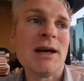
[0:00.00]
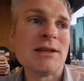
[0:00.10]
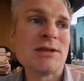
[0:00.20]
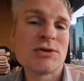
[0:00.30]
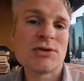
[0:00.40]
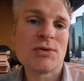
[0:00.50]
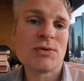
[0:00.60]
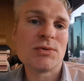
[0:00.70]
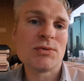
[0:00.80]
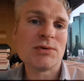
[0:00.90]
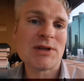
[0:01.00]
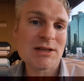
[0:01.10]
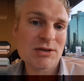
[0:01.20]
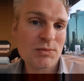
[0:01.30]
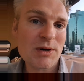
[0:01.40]
and so
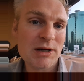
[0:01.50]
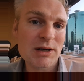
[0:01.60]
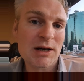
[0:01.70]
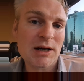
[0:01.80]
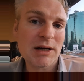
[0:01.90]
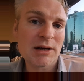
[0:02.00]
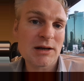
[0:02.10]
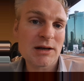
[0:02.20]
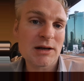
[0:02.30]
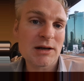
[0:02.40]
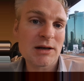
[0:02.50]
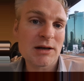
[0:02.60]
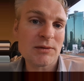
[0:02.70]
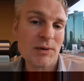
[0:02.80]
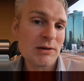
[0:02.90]
that's why I
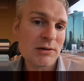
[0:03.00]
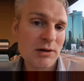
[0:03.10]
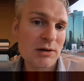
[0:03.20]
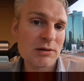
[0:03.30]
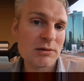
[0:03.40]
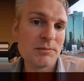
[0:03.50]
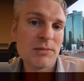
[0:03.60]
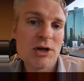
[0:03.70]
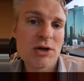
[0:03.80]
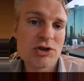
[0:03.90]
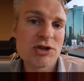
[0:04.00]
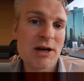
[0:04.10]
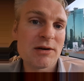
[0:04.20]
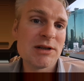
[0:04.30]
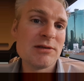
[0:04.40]
uh, well, um,
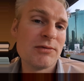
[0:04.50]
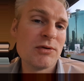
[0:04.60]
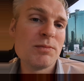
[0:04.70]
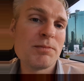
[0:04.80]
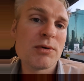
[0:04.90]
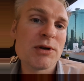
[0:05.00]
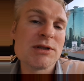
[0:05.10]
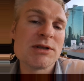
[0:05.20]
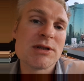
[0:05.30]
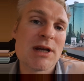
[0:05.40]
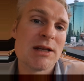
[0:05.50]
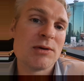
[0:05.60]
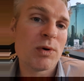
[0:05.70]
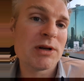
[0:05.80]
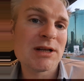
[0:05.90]
share these viewpoints,
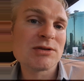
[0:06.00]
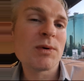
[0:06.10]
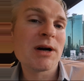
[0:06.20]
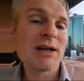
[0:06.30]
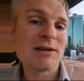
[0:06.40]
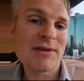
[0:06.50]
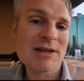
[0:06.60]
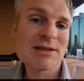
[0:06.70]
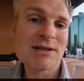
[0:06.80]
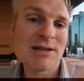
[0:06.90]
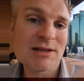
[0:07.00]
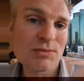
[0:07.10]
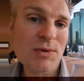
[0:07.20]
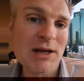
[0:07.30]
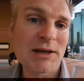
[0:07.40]
and wh that's why I invest
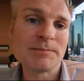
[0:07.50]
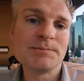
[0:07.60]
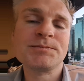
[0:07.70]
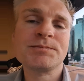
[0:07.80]
this way.